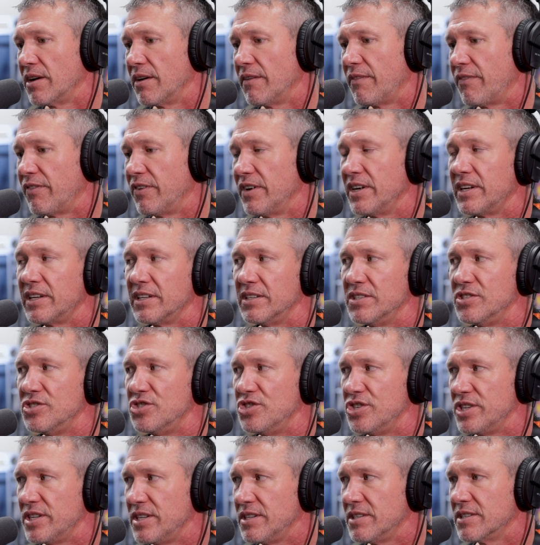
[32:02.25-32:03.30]
that are freaking
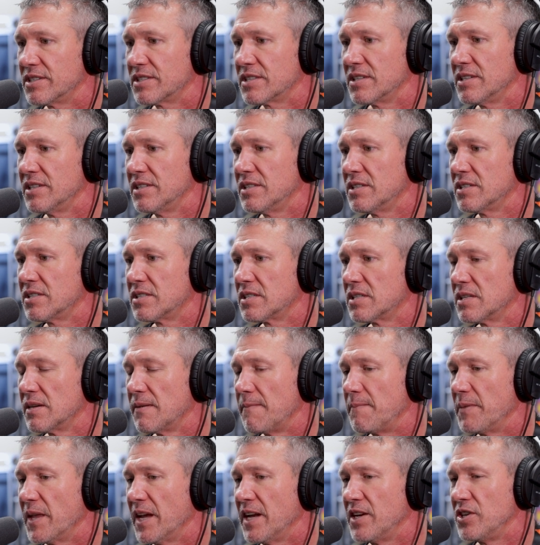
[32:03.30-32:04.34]
geniuses
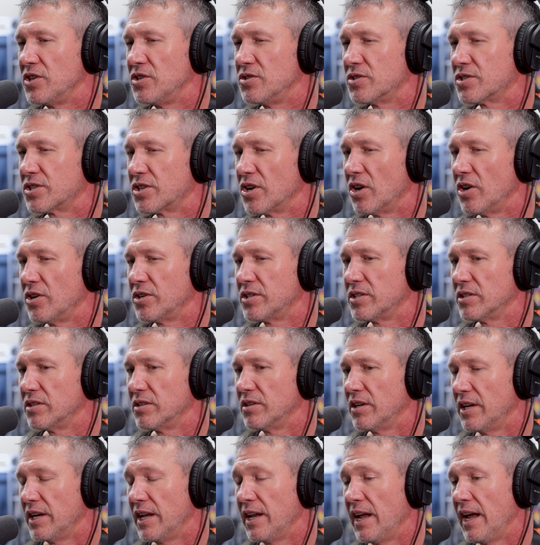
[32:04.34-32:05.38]
and you start
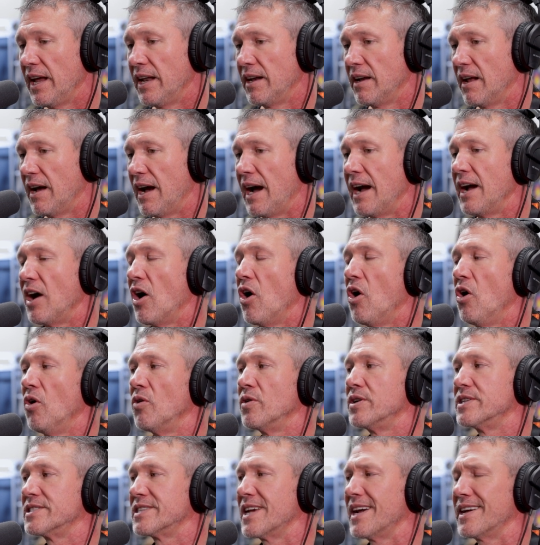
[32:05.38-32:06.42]
to, and, and I
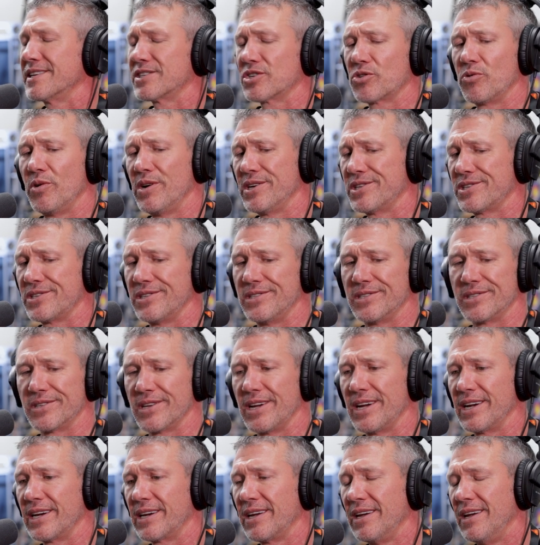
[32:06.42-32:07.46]
always ask questions
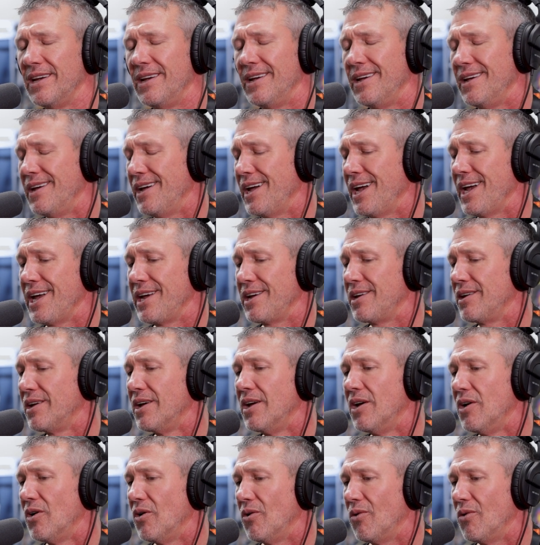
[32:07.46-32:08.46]
like, hey,